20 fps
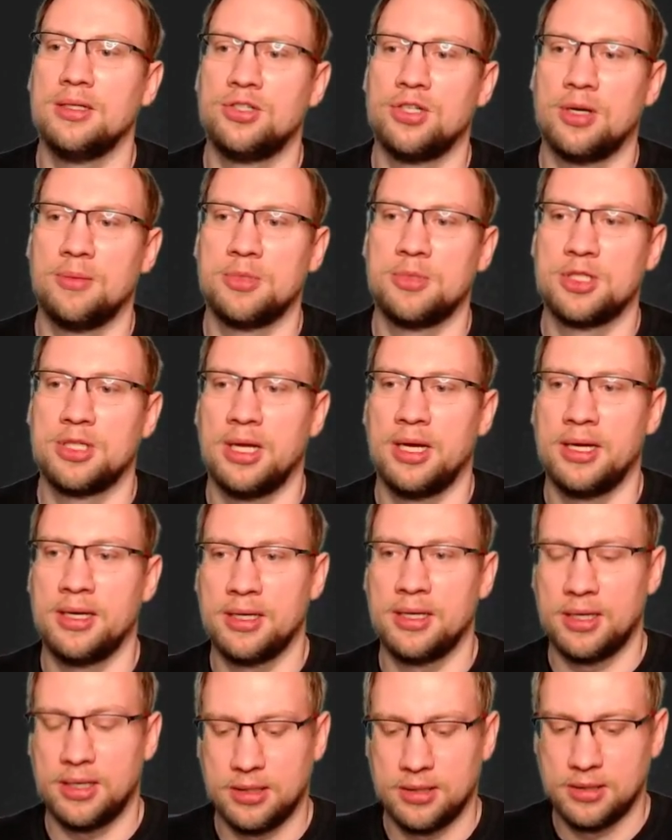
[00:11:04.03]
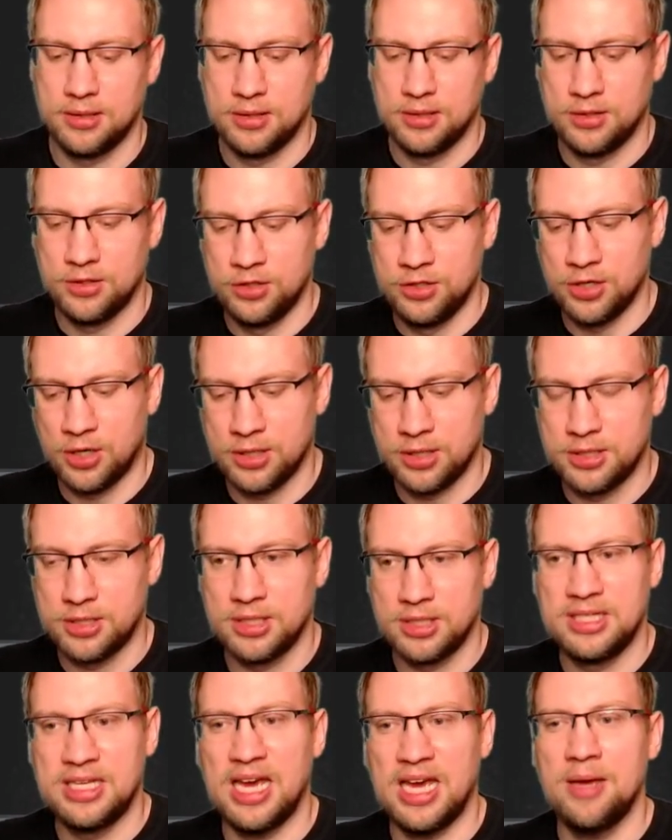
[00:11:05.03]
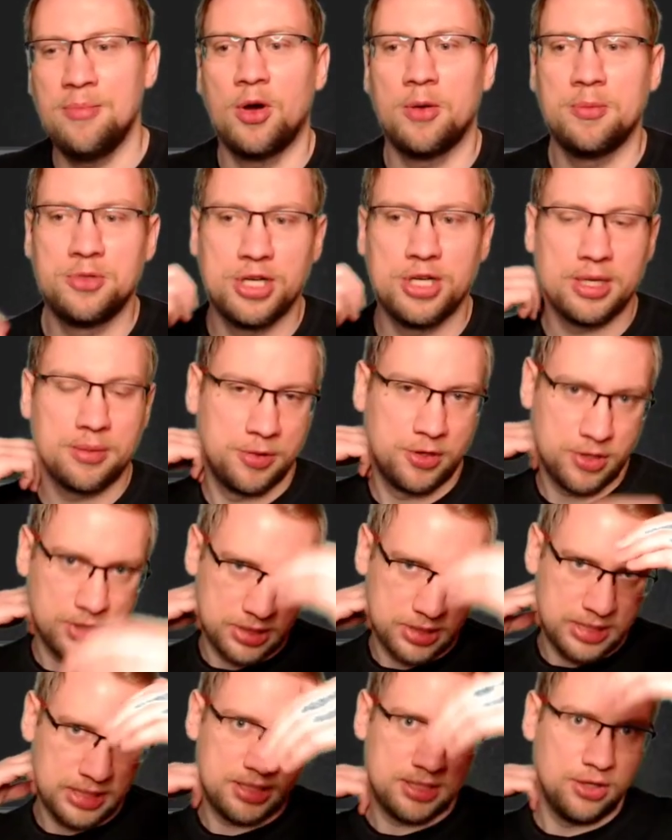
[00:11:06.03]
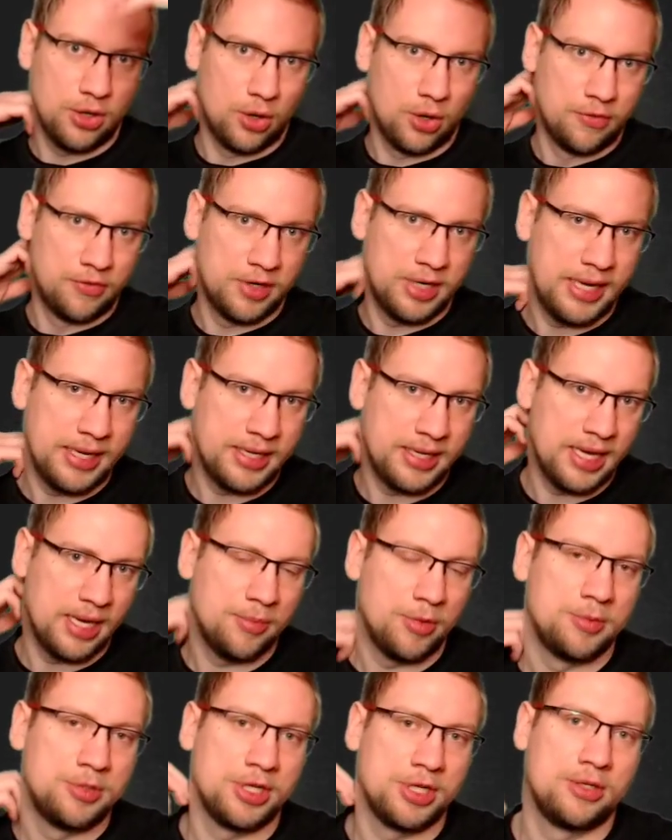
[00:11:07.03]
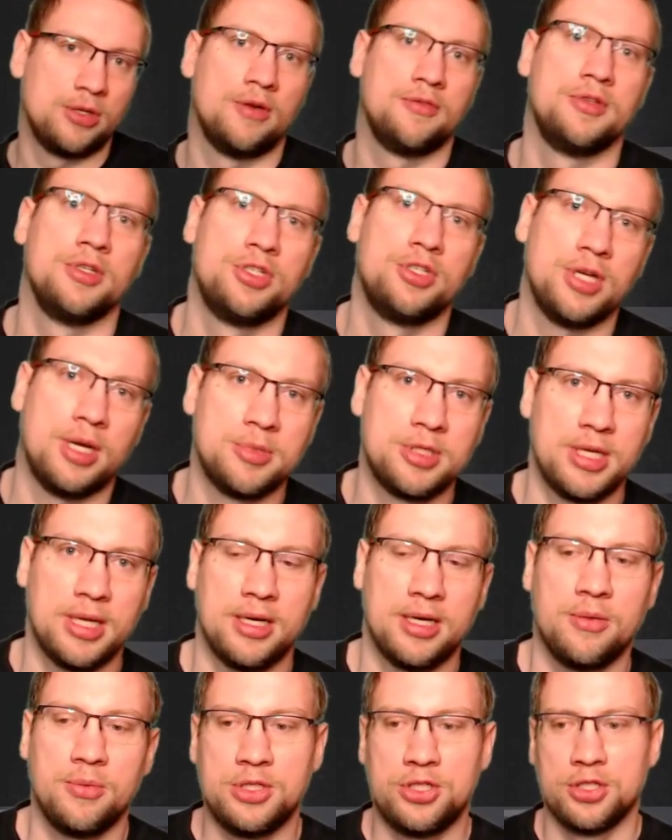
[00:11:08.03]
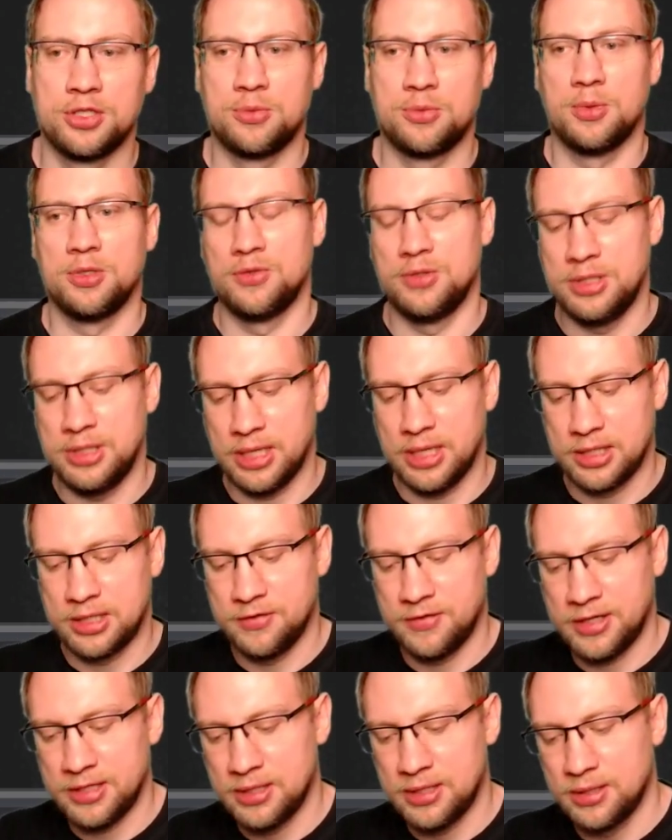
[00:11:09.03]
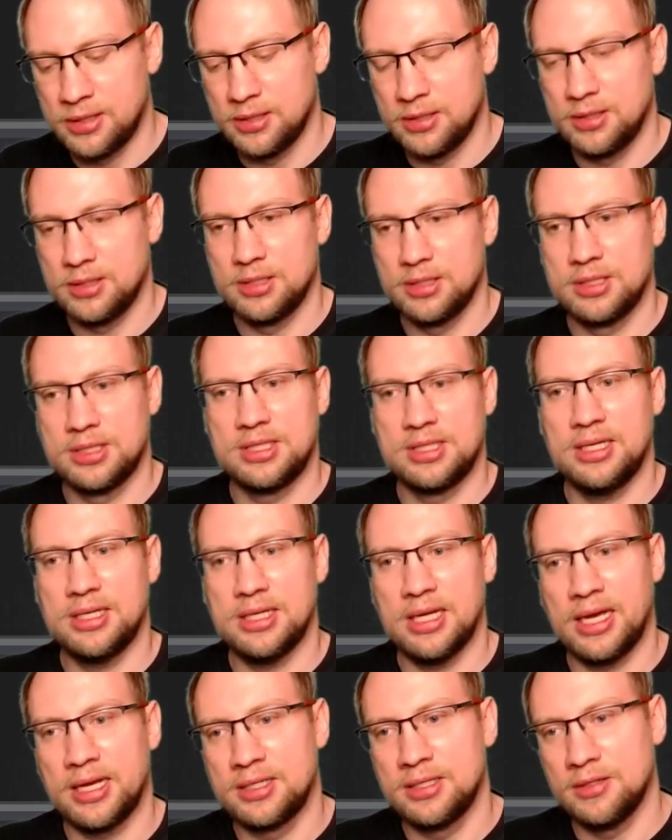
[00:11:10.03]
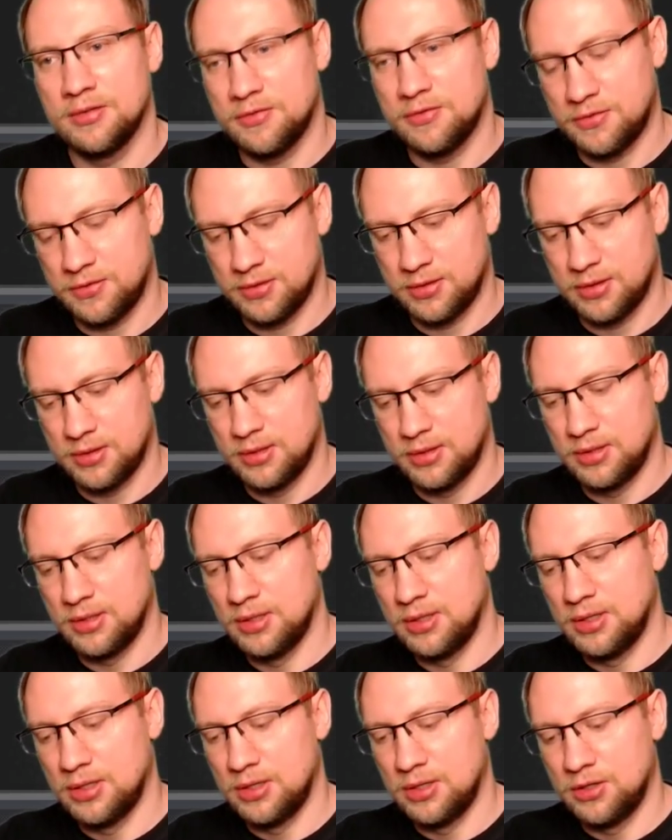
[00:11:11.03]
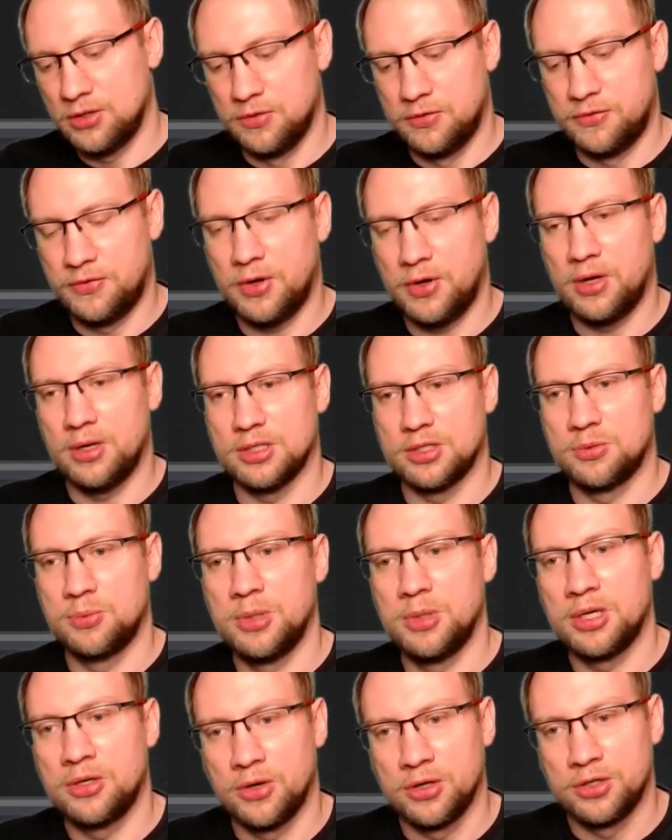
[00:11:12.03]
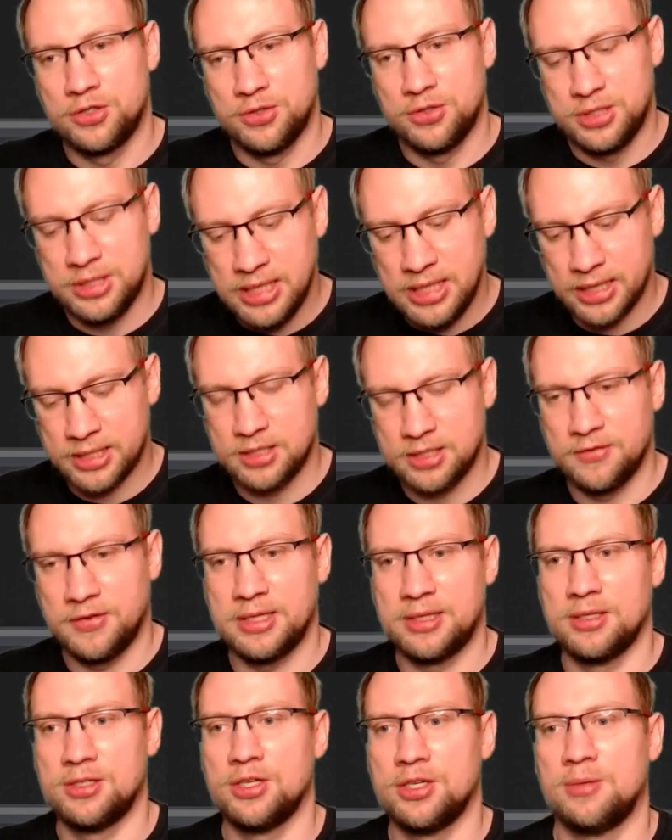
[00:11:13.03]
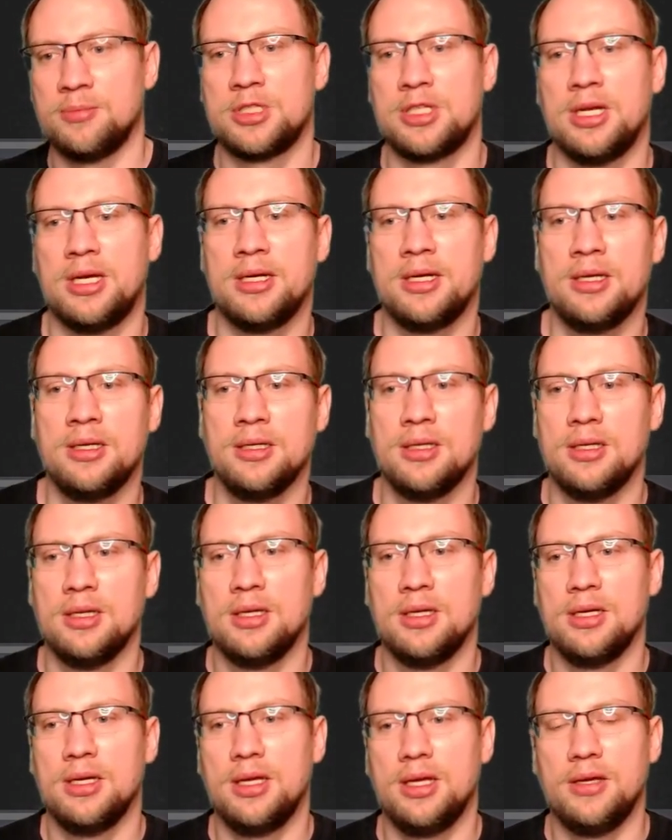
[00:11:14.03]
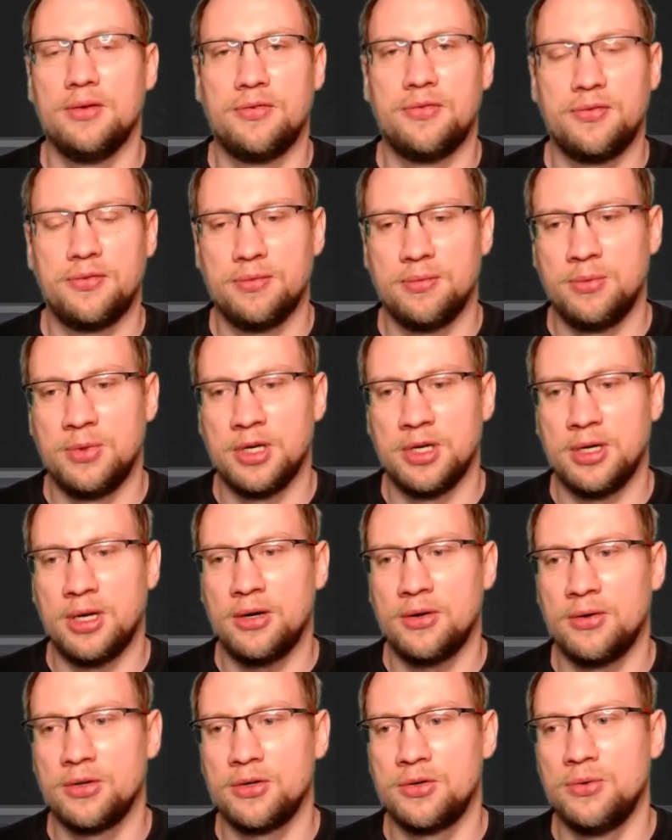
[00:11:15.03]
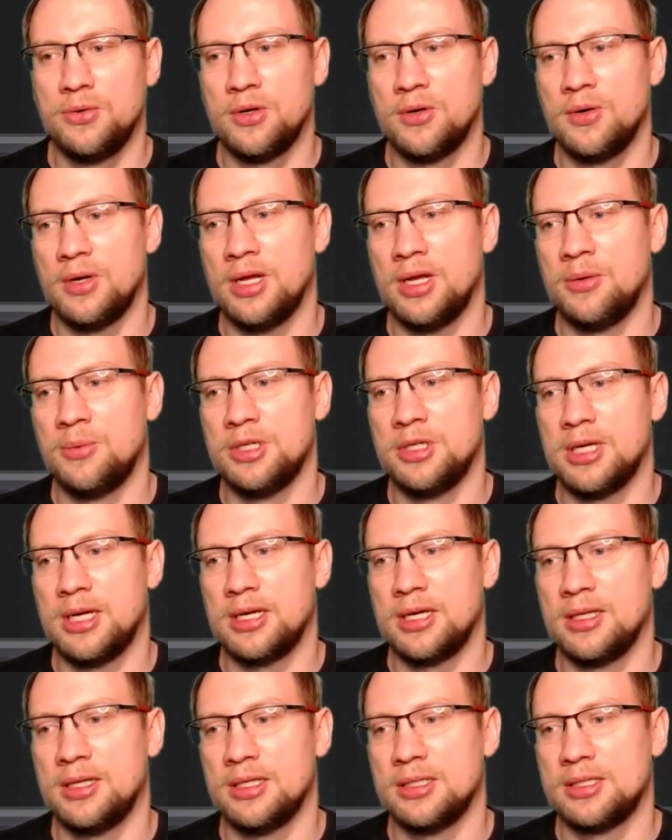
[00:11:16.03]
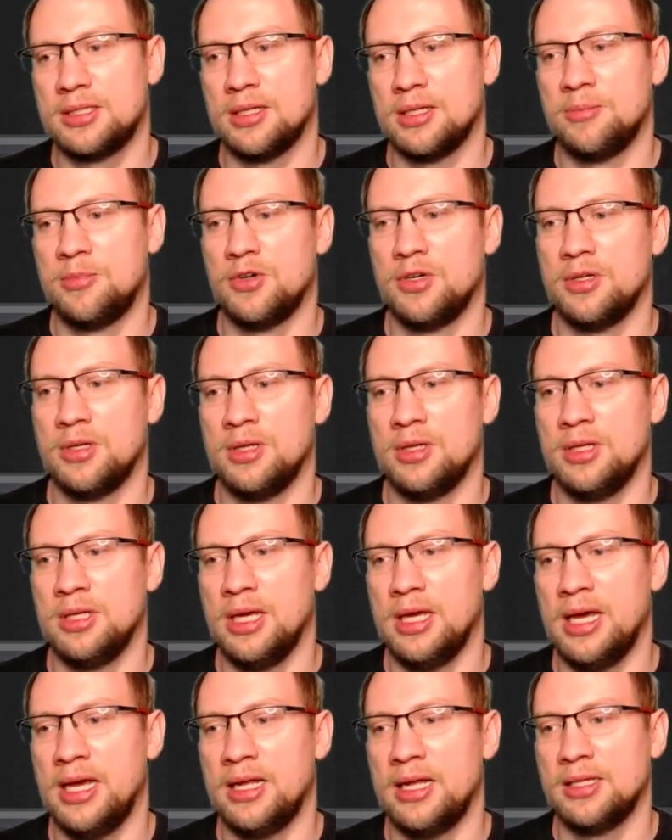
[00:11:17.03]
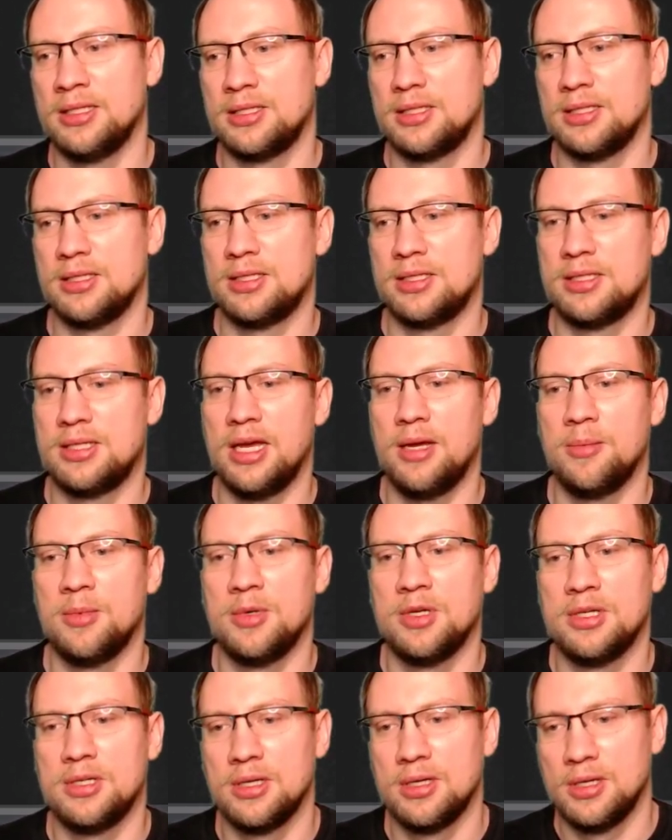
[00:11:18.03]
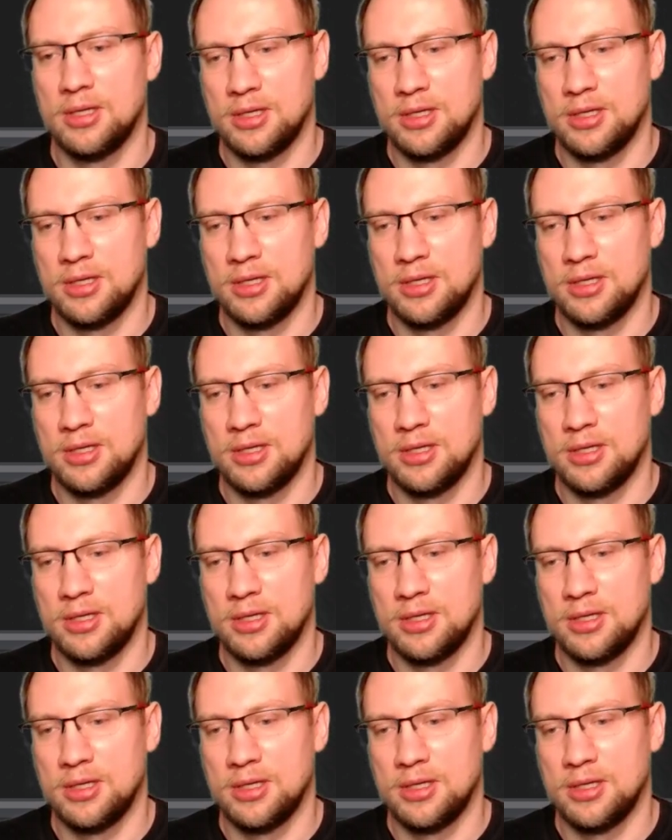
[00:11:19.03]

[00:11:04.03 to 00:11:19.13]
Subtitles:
jump slider dot game object, because that's the overlaying game object of the jump slider, we just want to deactivate it, set active to false. We are going to deactivate the jump slider if we're not on a cooldown, and we take this and put it in the else statement,